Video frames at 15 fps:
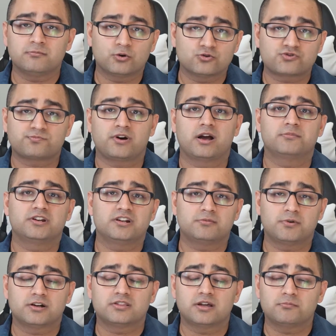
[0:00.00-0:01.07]
most prominent
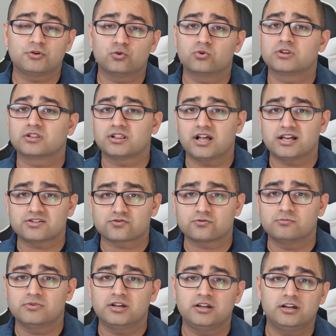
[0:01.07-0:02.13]
among them Google
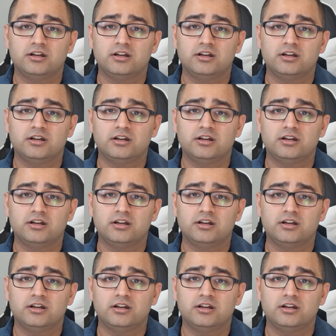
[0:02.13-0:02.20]
Classroom,